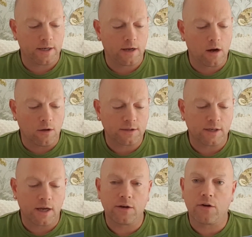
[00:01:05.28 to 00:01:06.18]

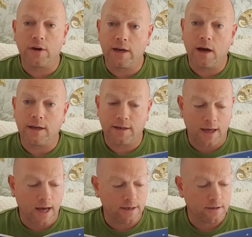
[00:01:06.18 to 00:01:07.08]
glossy and green-eyed
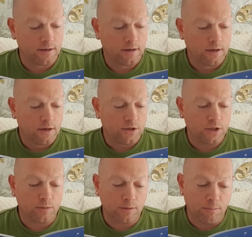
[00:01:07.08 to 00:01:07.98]
cat.
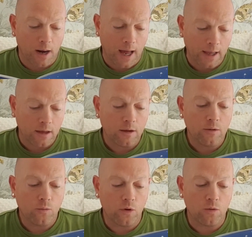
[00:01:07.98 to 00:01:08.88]
She was black
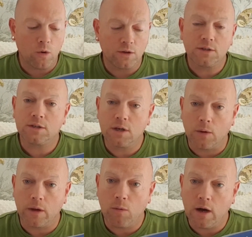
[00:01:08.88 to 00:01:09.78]
with one
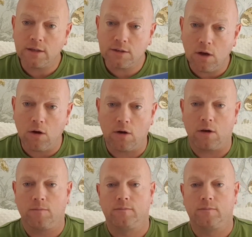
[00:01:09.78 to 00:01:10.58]
snowy white sock.